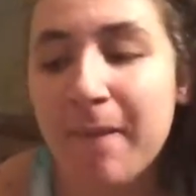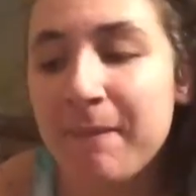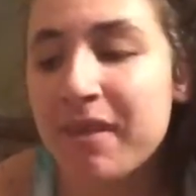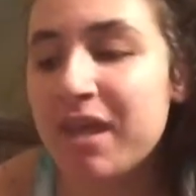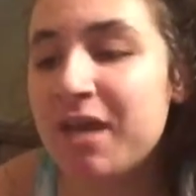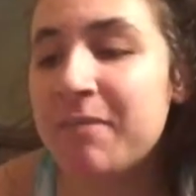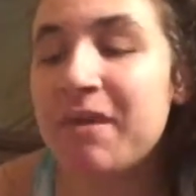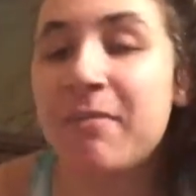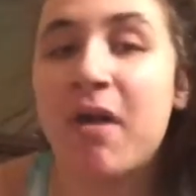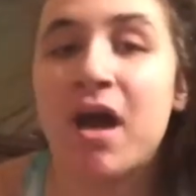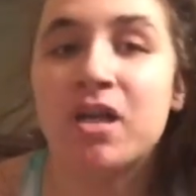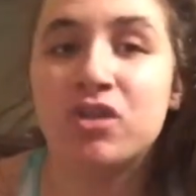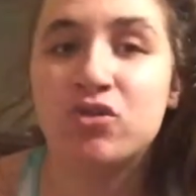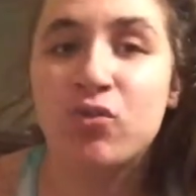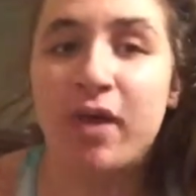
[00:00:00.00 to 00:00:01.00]
me and me
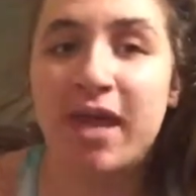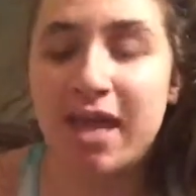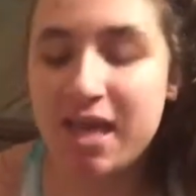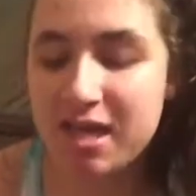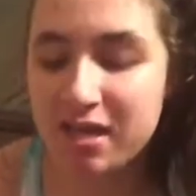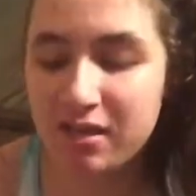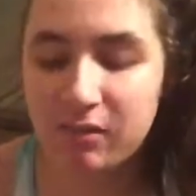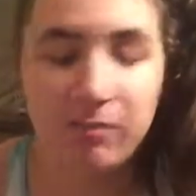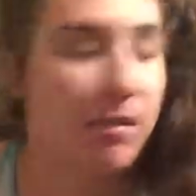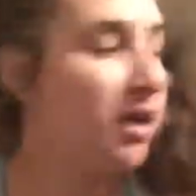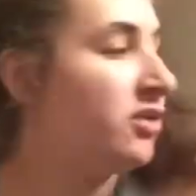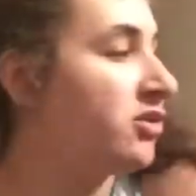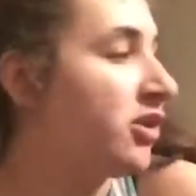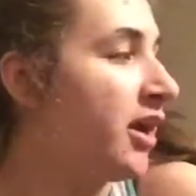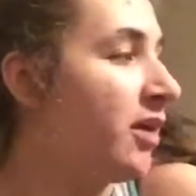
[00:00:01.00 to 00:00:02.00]
madre,
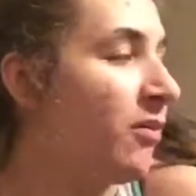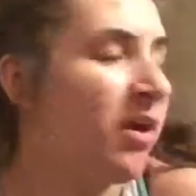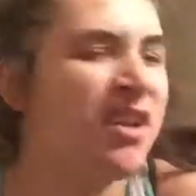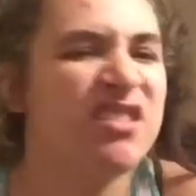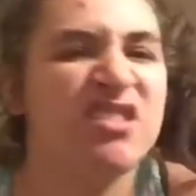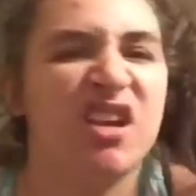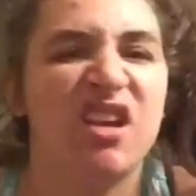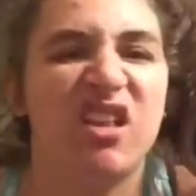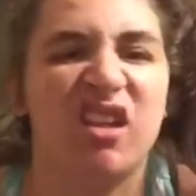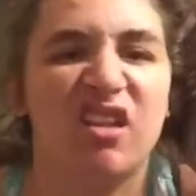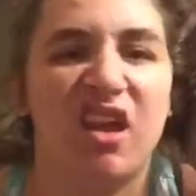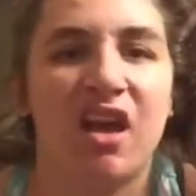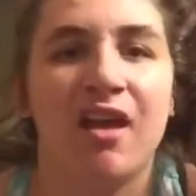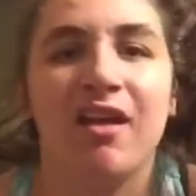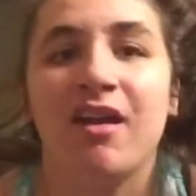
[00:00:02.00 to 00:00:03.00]
madre, why did I say it like
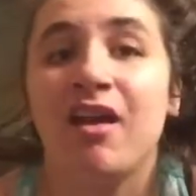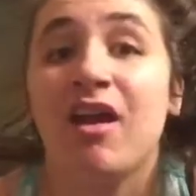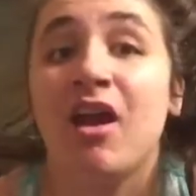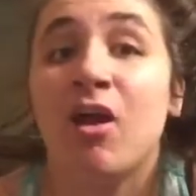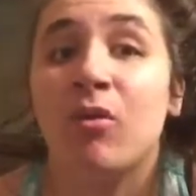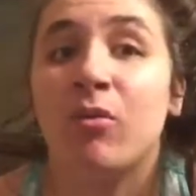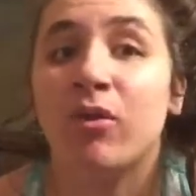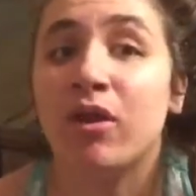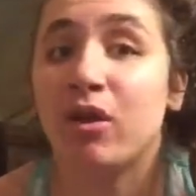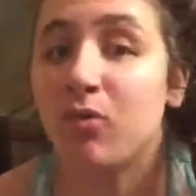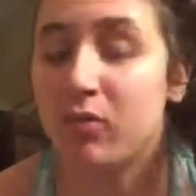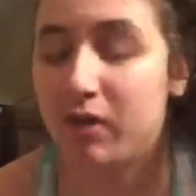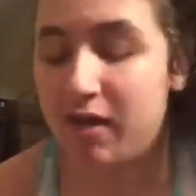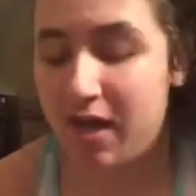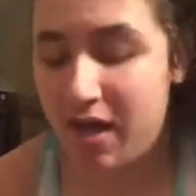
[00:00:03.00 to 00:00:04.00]
that? We're gonna
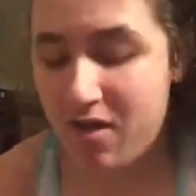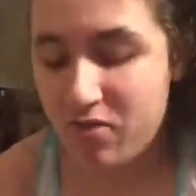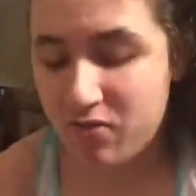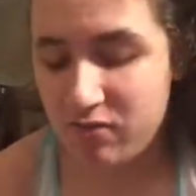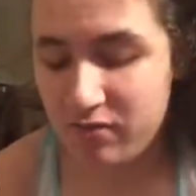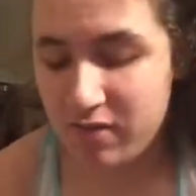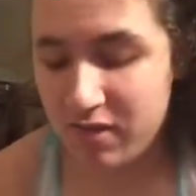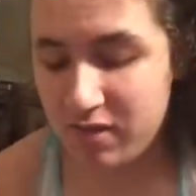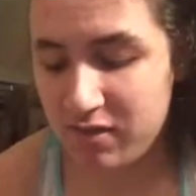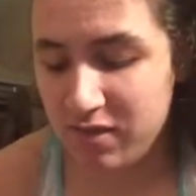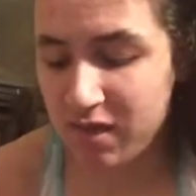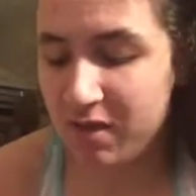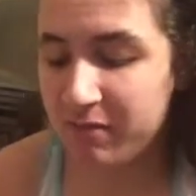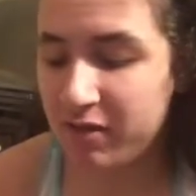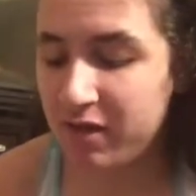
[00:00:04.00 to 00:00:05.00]
work out, and
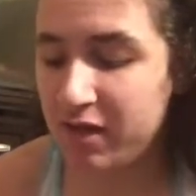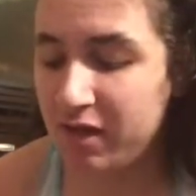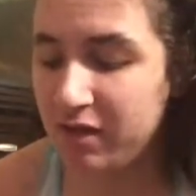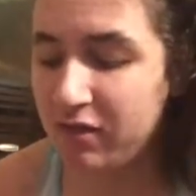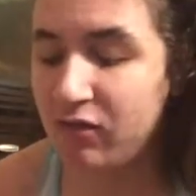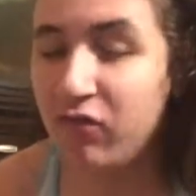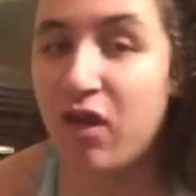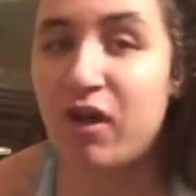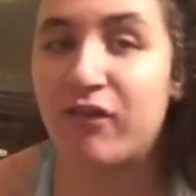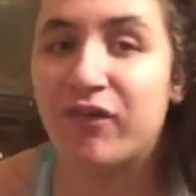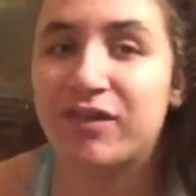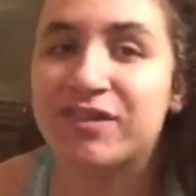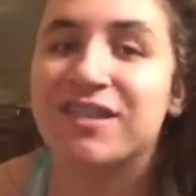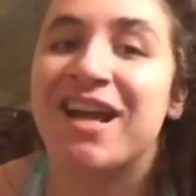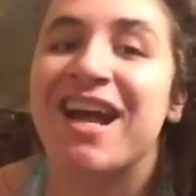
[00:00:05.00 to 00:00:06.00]
then I'm gonna end this vlog
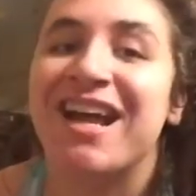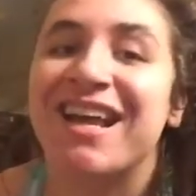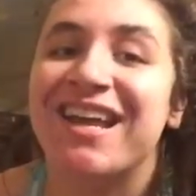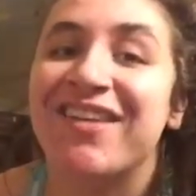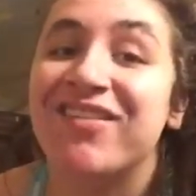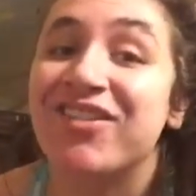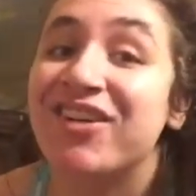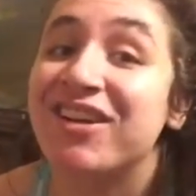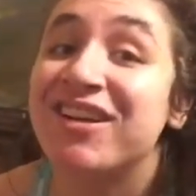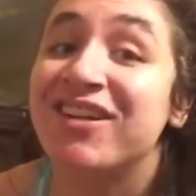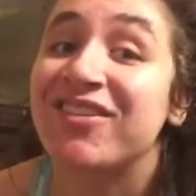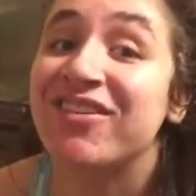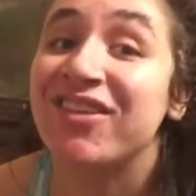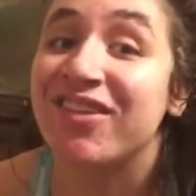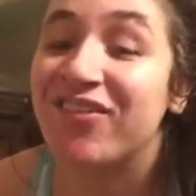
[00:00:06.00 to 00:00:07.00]
for tonight, even though I
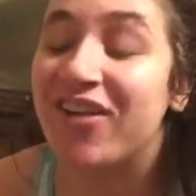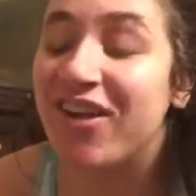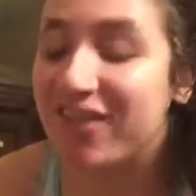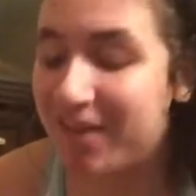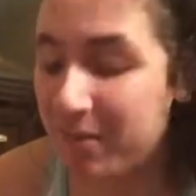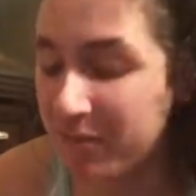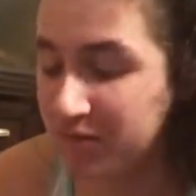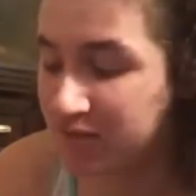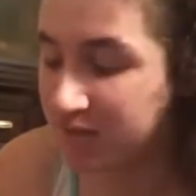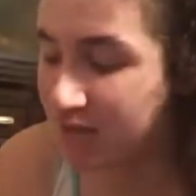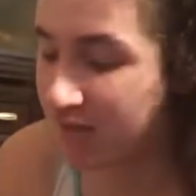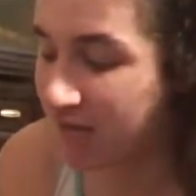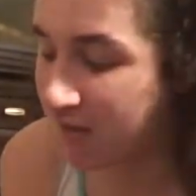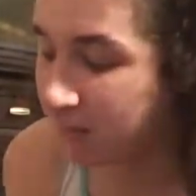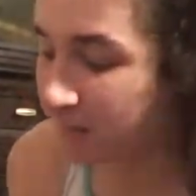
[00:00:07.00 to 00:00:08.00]
didn't really vlog that much
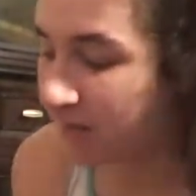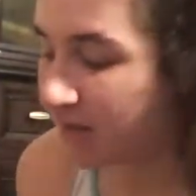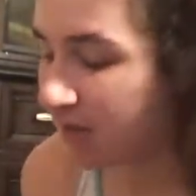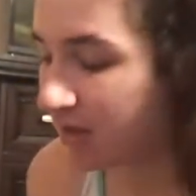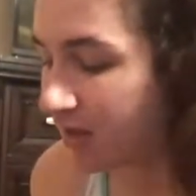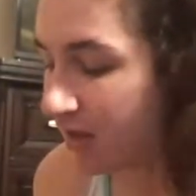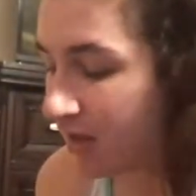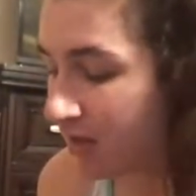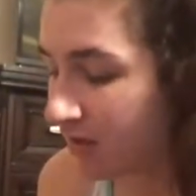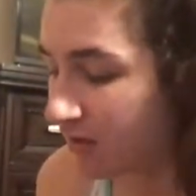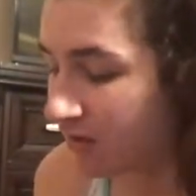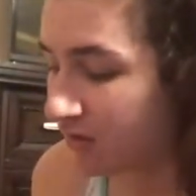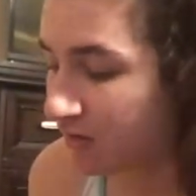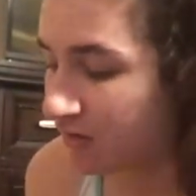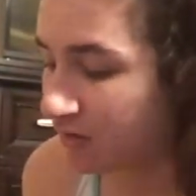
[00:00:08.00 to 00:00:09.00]
today.
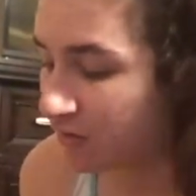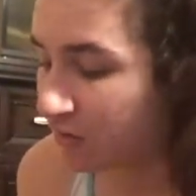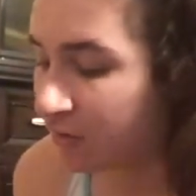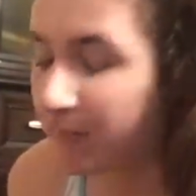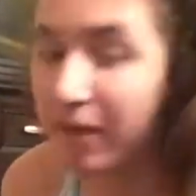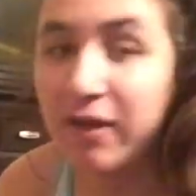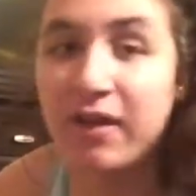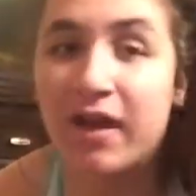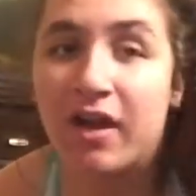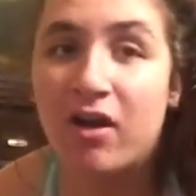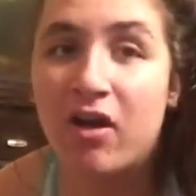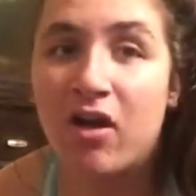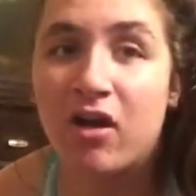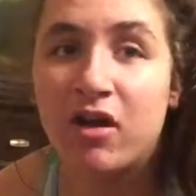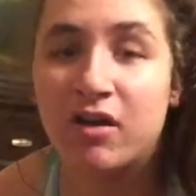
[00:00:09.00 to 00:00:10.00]
Or barely at
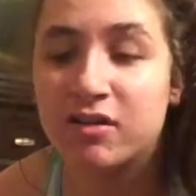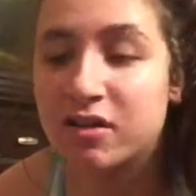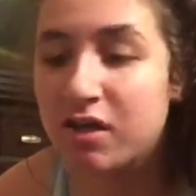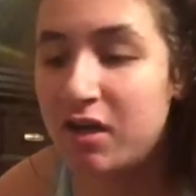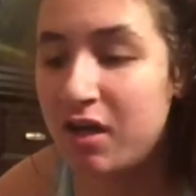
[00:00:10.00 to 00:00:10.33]
all, because...